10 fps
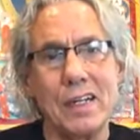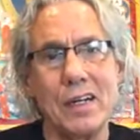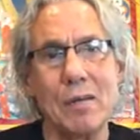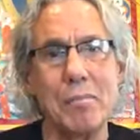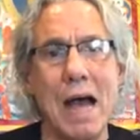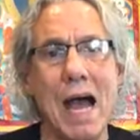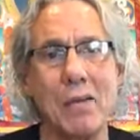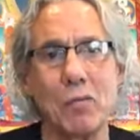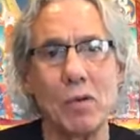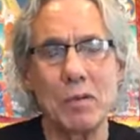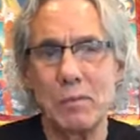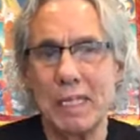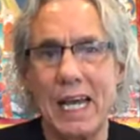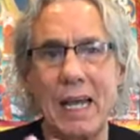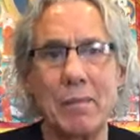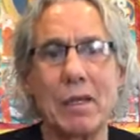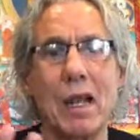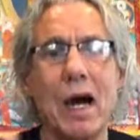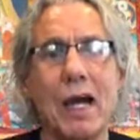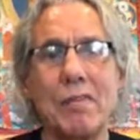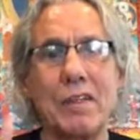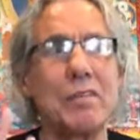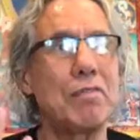Her mad woman became alive in the